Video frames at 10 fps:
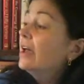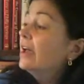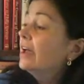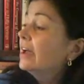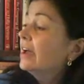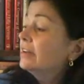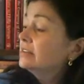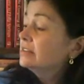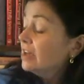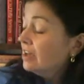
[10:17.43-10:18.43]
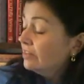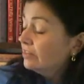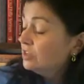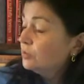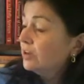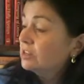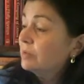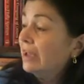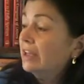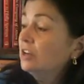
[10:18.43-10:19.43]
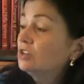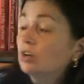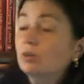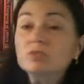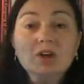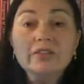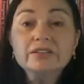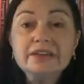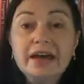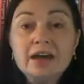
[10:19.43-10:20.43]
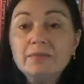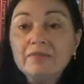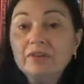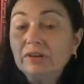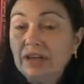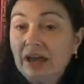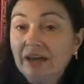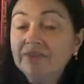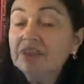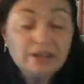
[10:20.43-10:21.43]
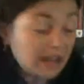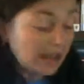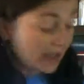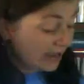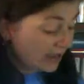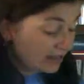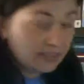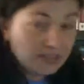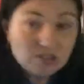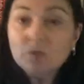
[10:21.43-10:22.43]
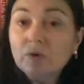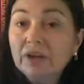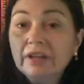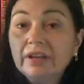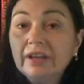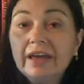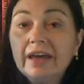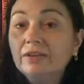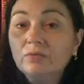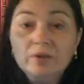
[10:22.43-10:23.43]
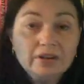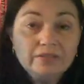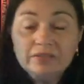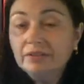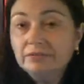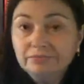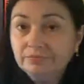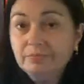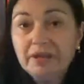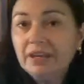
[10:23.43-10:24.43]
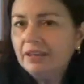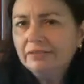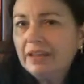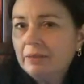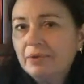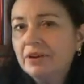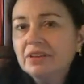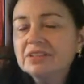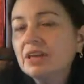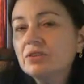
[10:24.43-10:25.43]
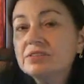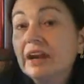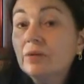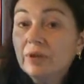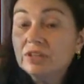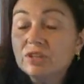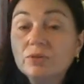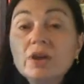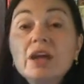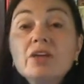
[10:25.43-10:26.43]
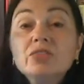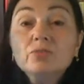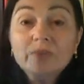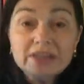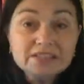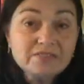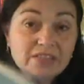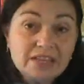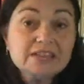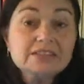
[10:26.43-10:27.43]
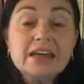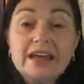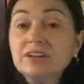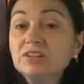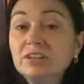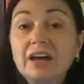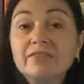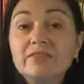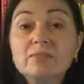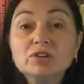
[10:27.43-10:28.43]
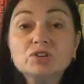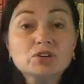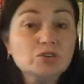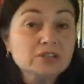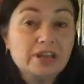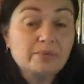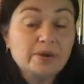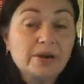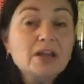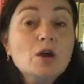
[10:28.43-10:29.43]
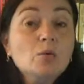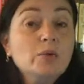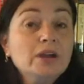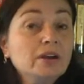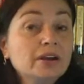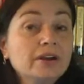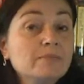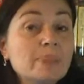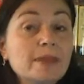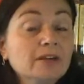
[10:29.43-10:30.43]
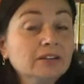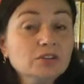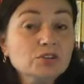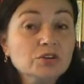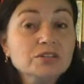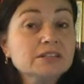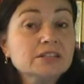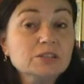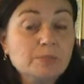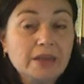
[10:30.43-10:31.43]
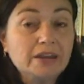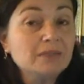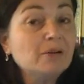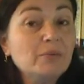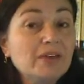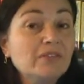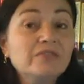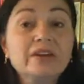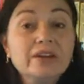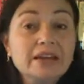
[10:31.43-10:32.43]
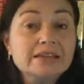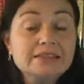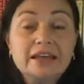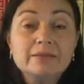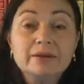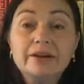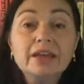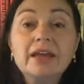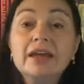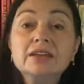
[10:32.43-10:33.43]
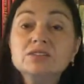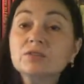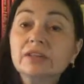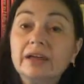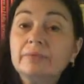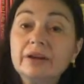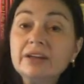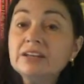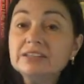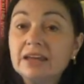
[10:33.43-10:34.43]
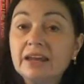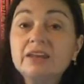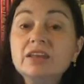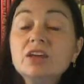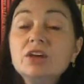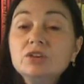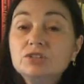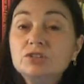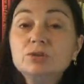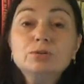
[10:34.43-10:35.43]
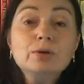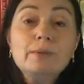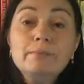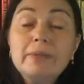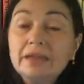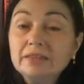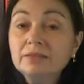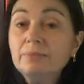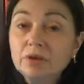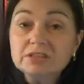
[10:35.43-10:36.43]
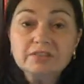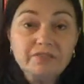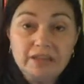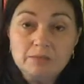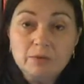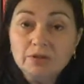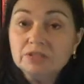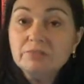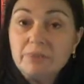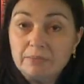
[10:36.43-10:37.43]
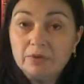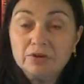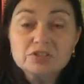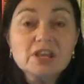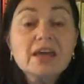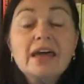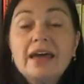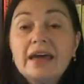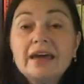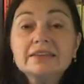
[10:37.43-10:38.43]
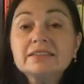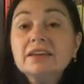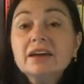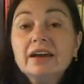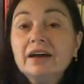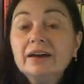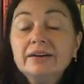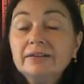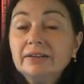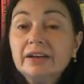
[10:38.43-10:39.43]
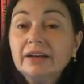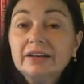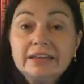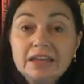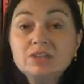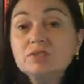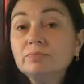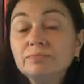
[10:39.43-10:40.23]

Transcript: and this one is by Annie Jones called The Time of Their Lives. I got this one at one of the many library sales that I went to. The rest of these I actually got from our church library. We are, our little church is disbanding, but we have a very nice library, and so the librarian decided to make the books available to members at uh, uh, each